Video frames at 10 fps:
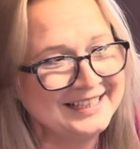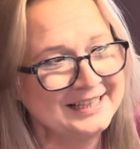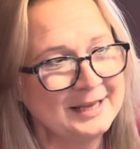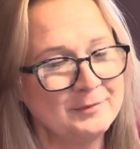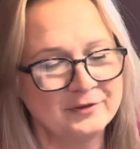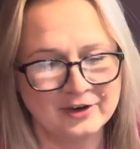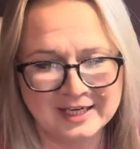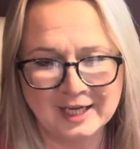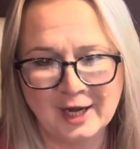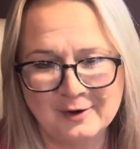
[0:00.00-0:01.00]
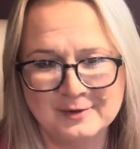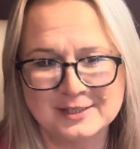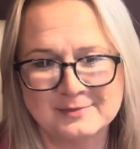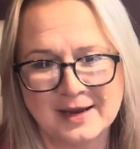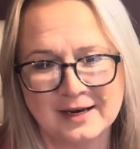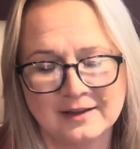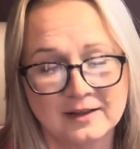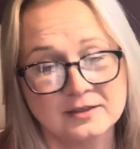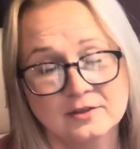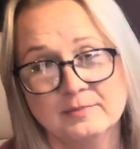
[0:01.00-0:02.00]
they befriend a homeless man, and
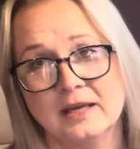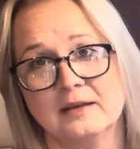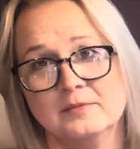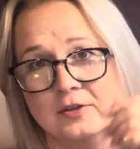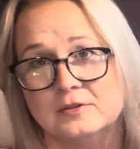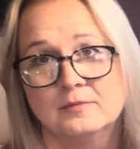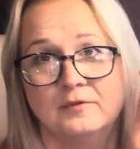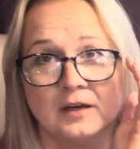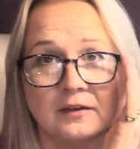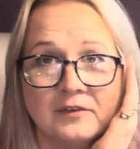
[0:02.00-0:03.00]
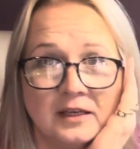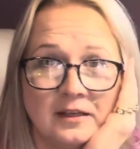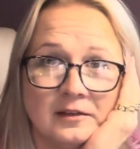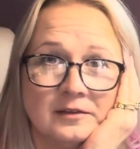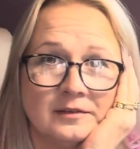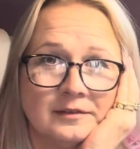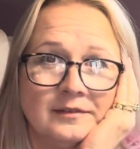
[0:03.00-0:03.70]
they do make him do some funny things.